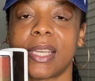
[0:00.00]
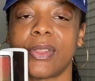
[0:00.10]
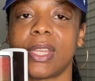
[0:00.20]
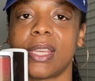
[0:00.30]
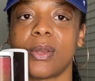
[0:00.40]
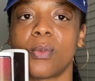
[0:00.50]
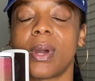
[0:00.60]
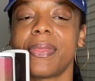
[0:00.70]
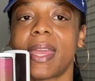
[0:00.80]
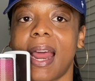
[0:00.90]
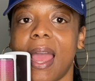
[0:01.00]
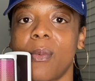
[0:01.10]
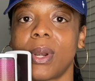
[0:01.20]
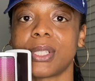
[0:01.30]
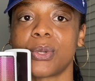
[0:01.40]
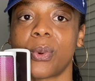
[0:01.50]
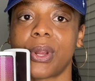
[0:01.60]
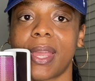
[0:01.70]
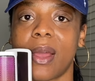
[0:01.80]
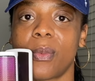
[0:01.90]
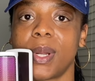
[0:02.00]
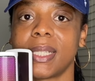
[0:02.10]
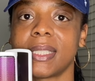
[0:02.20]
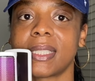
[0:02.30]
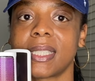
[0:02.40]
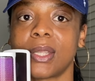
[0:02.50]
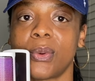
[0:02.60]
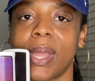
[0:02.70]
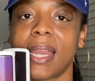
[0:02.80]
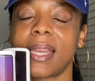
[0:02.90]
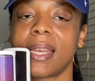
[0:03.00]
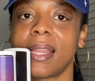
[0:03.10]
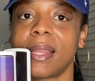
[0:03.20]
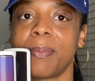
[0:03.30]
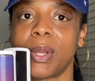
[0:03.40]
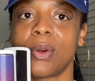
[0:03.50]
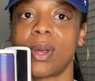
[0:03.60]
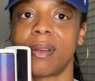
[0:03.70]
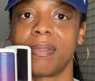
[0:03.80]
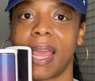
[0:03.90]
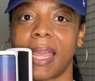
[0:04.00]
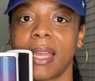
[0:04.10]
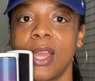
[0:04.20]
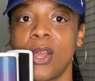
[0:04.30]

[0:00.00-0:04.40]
the one that I wanted to work at was located in the middle of like